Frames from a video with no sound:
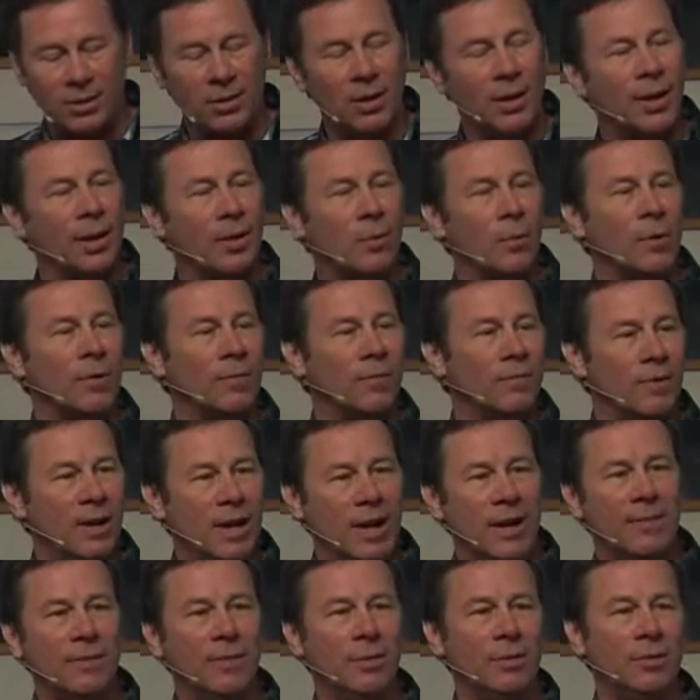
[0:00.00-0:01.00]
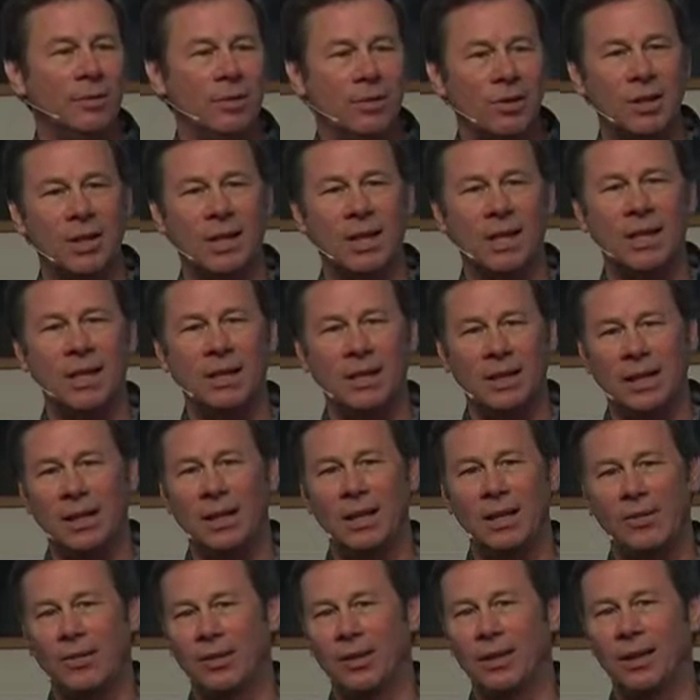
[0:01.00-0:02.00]
saying, We've never seen
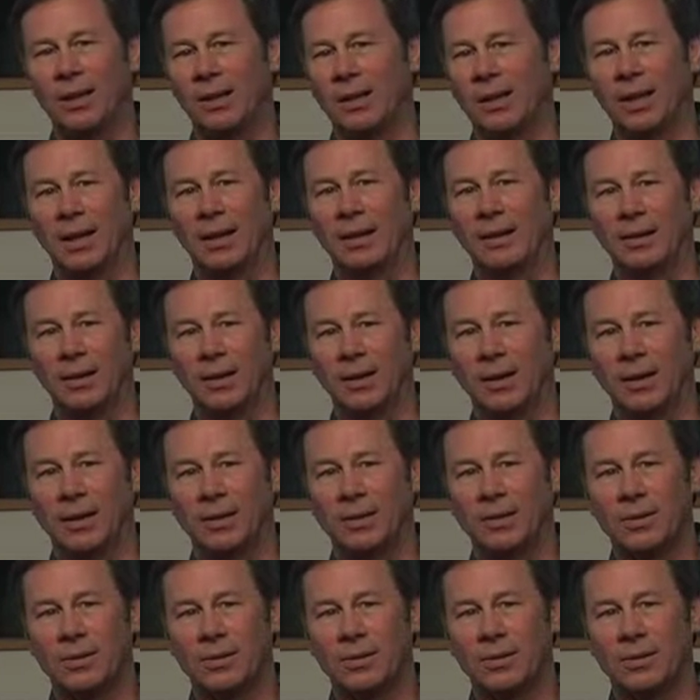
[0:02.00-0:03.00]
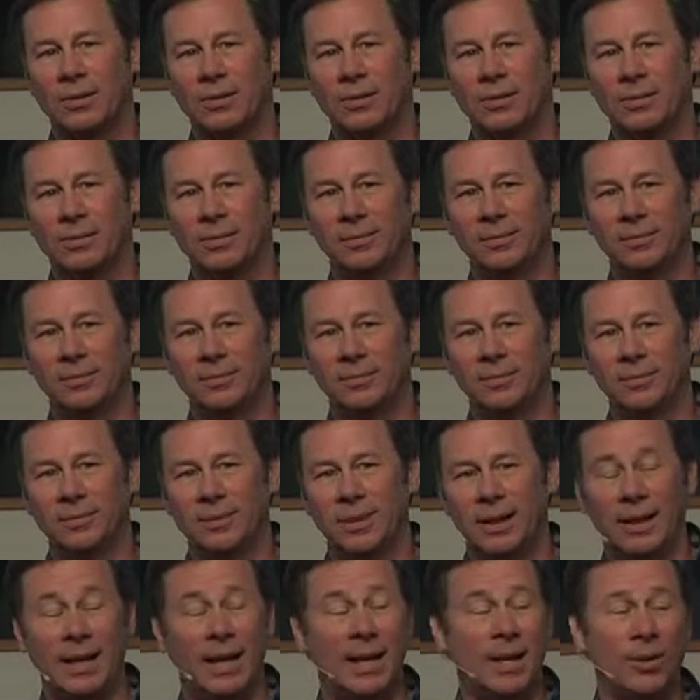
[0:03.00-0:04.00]
anything like this.
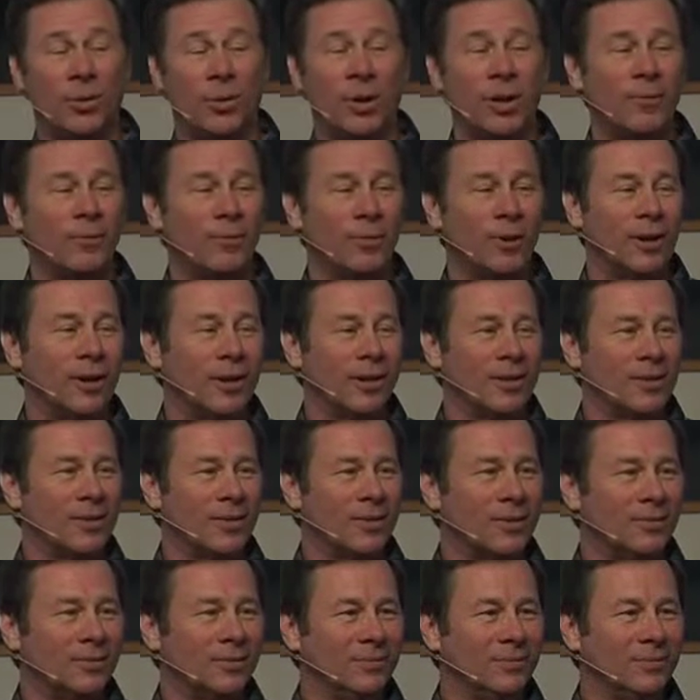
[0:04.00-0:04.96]
Isn't that a great phrase?